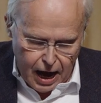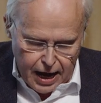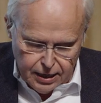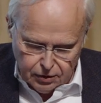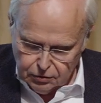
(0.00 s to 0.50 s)

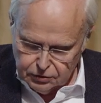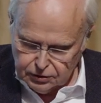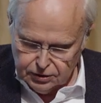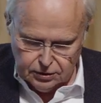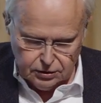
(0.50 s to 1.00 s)

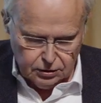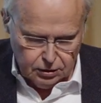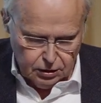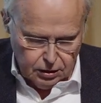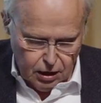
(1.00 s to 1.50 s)
Icons
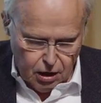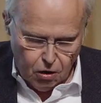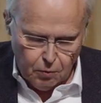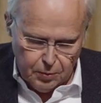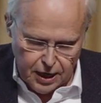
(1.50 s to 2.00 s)

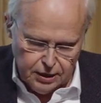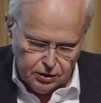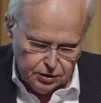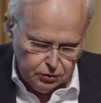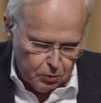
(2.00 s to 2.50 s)
are
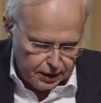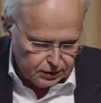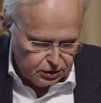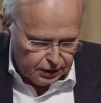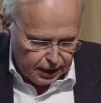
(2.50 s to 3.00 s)
painted
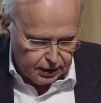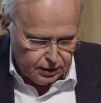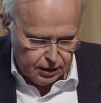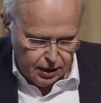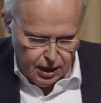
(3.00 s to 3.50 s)
once again,